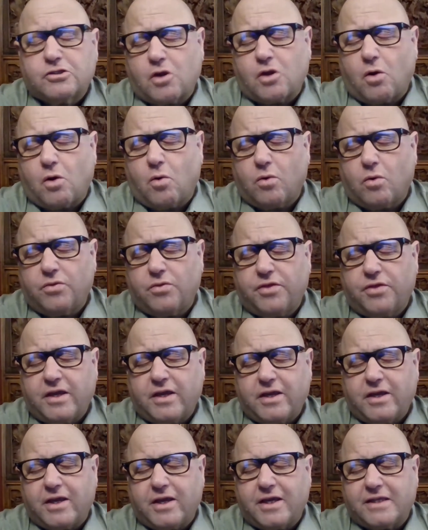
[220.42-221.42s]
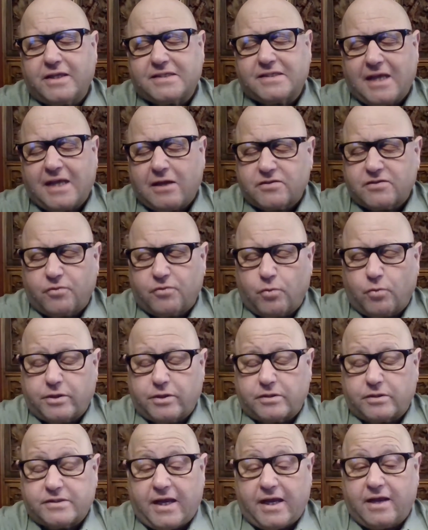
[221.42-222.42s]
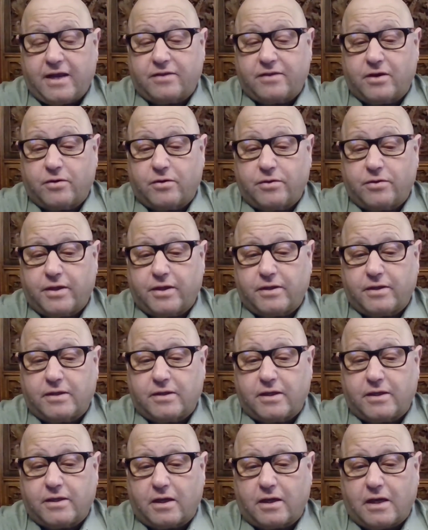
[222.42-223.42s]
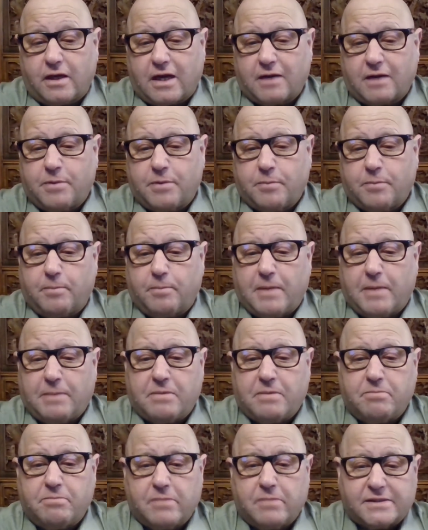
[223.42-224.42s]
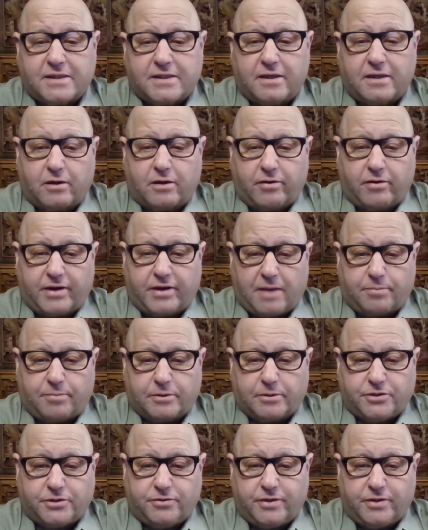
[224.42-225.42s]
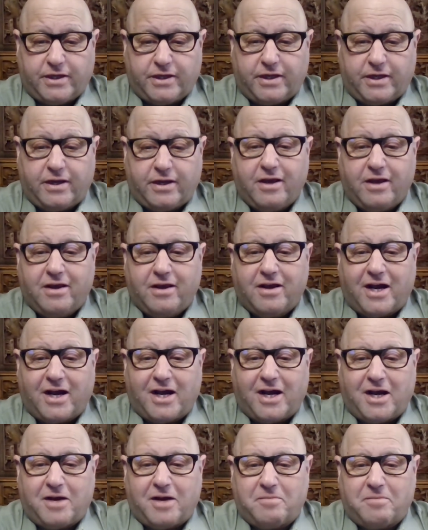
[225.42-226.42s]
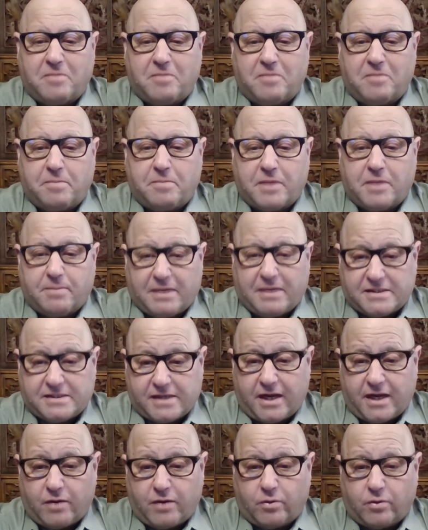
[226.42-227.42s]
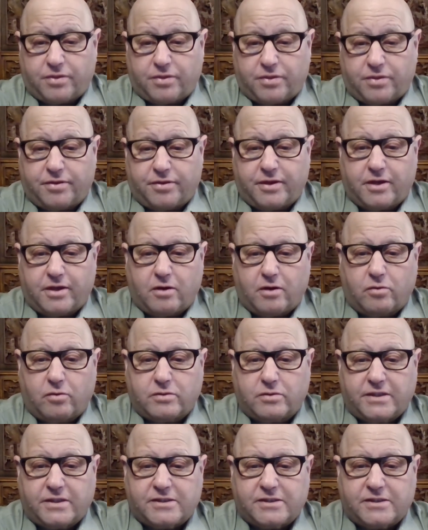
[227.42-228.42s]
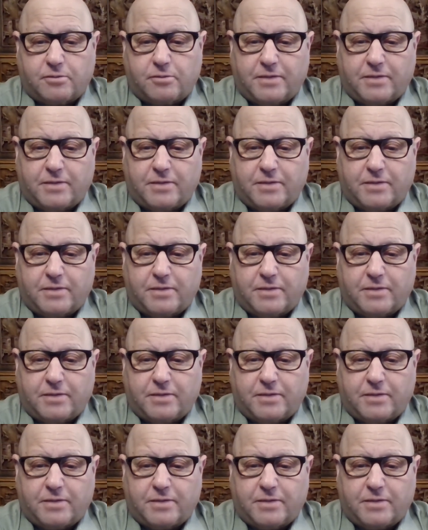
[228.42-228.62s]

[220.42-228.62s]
So the it sounds from what you're saying that, that, that a lot of people might be missing a great opportunity Um, by staying with, you know, diesel.